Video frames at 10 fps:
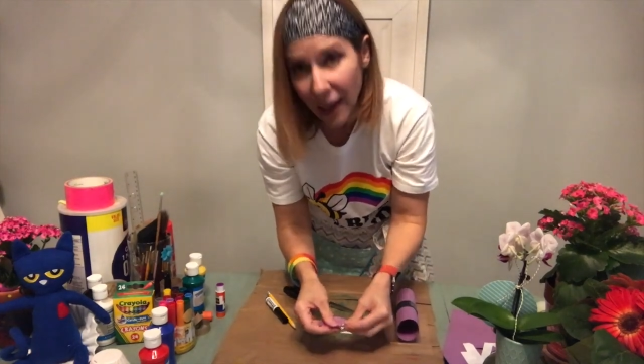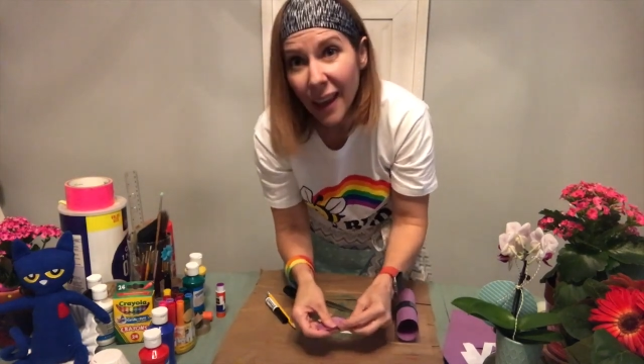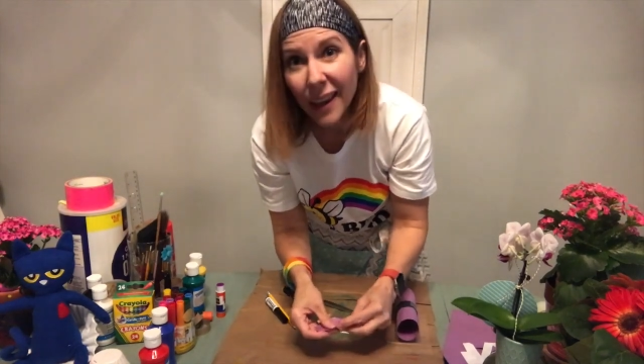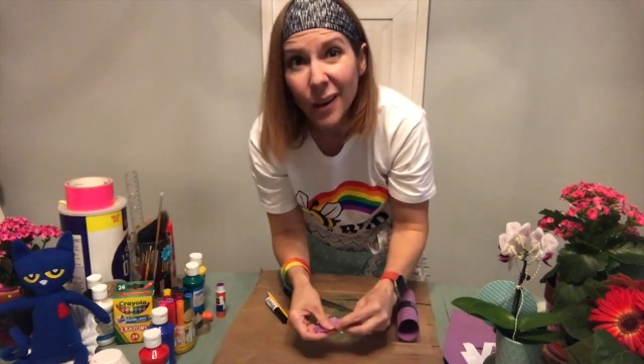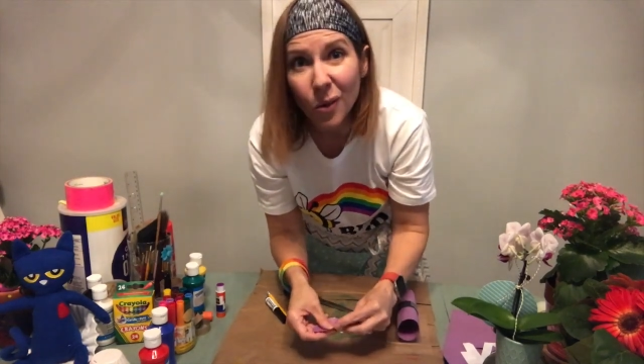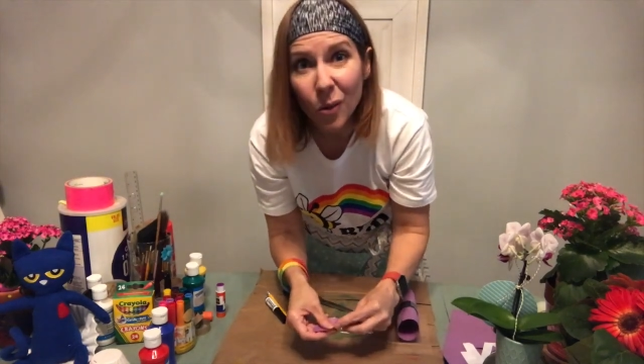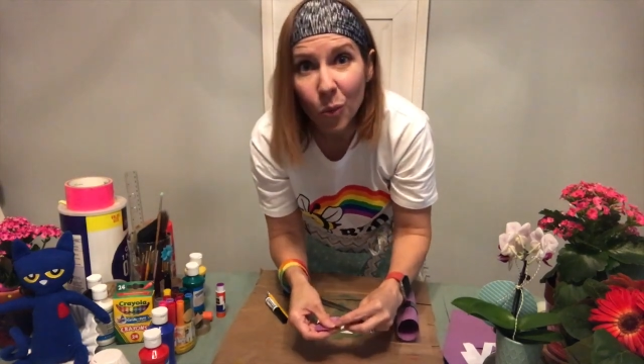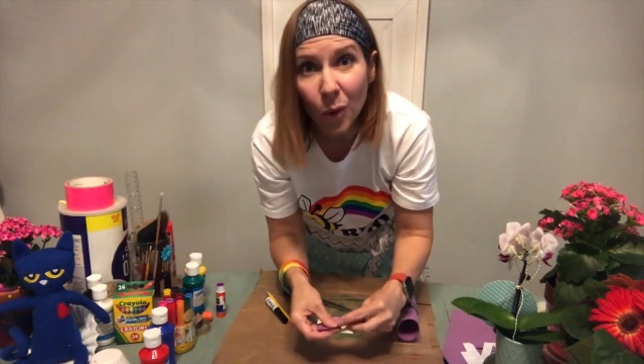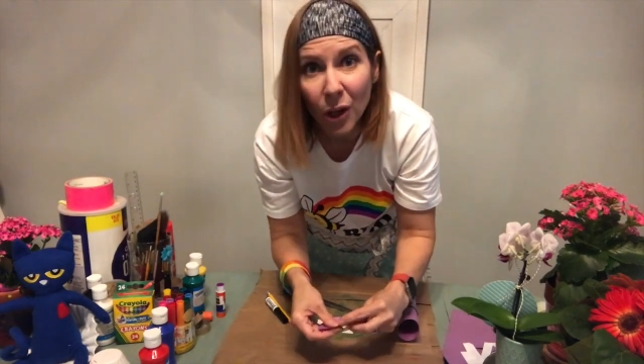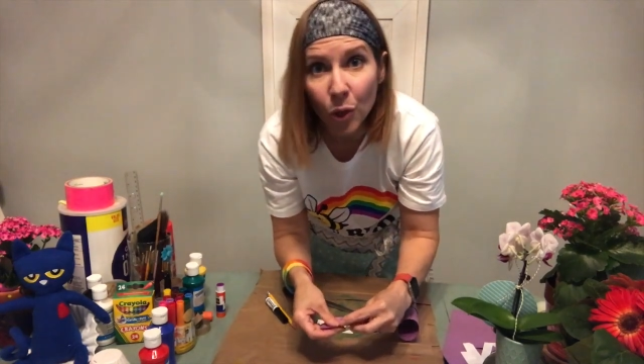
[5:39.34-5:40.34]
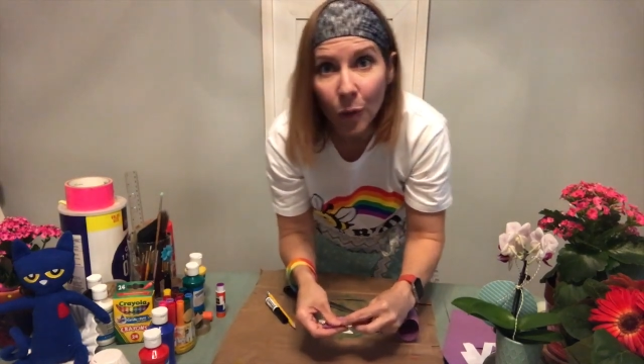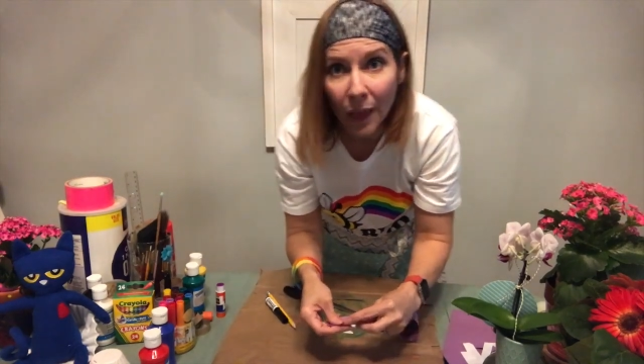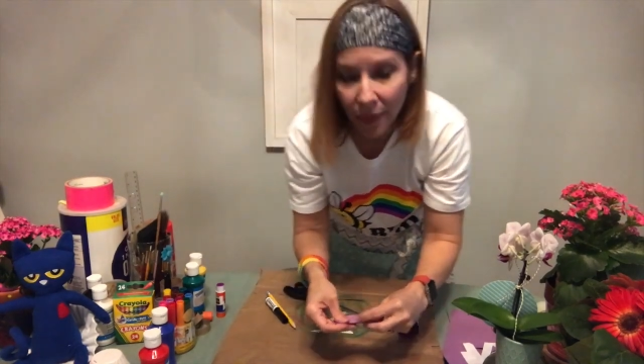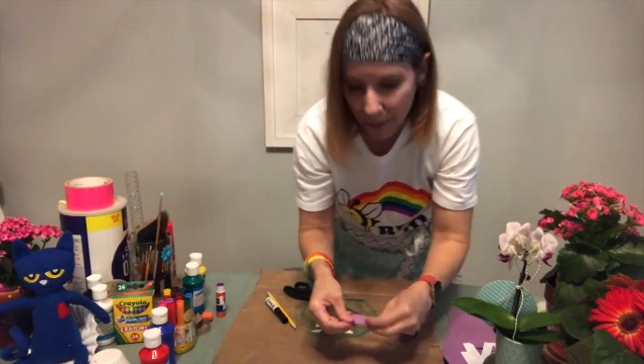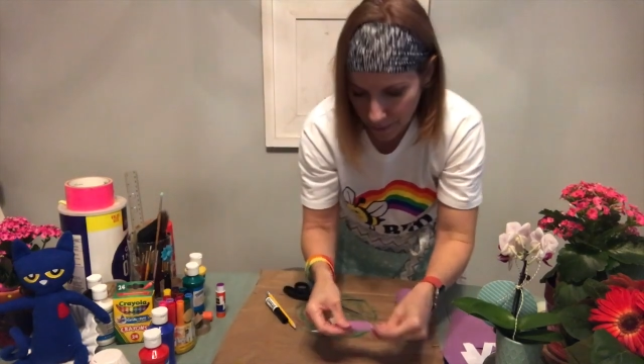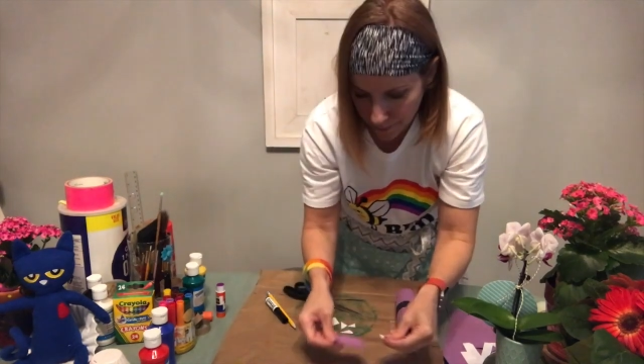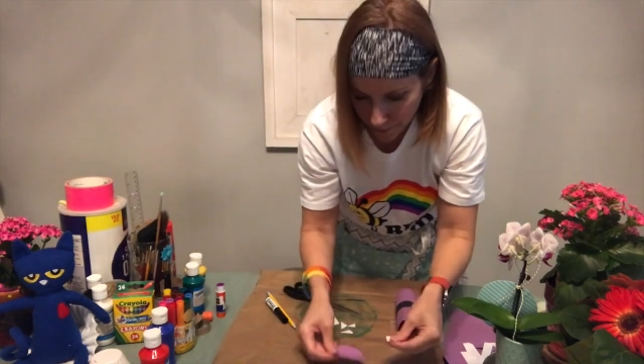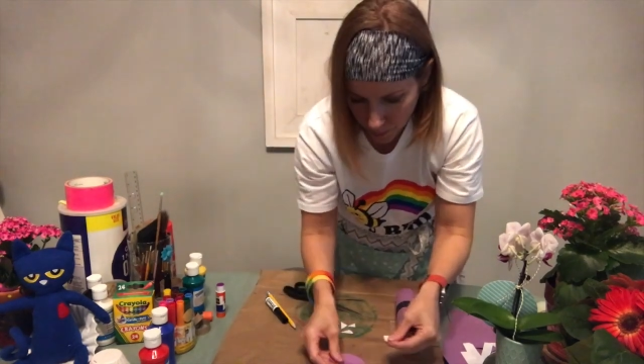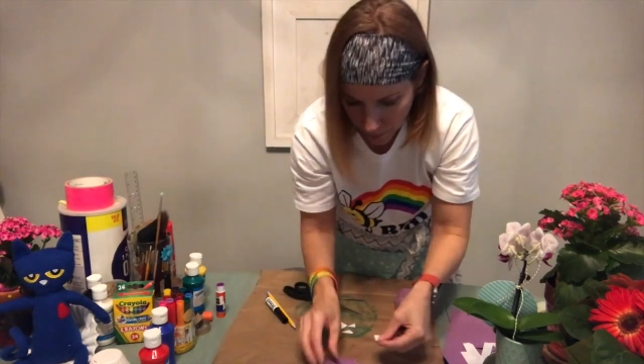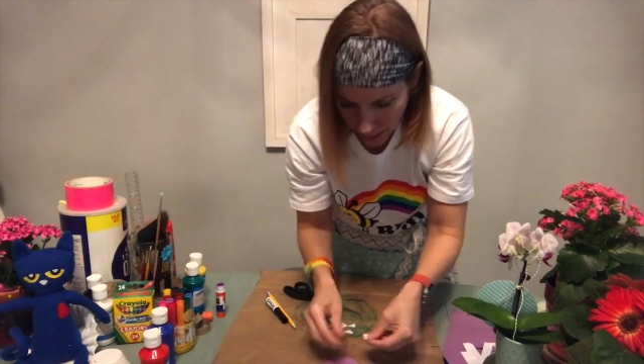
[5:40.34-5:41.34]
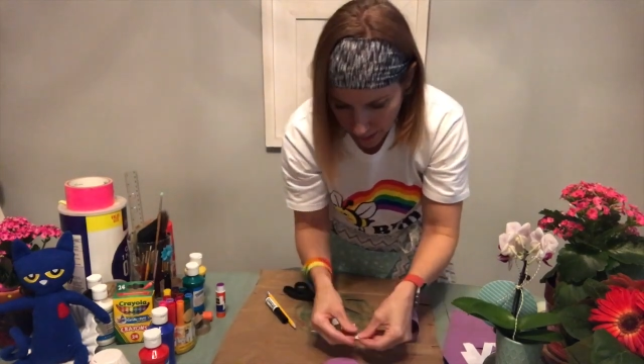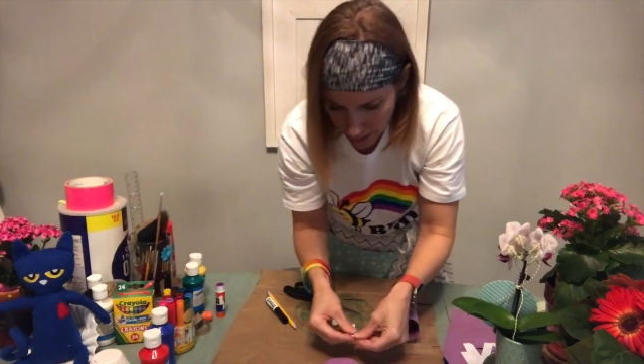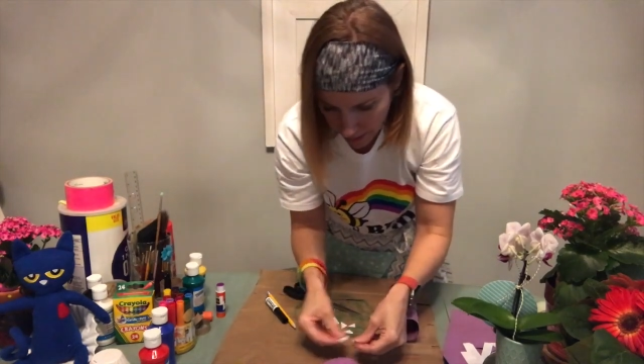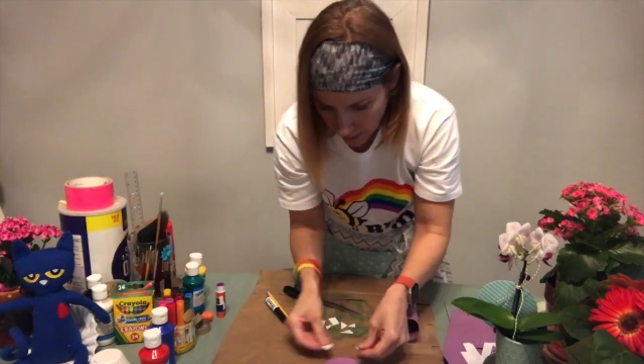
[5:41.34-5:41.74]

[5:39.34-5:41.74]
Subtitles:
and where you want them. Okay,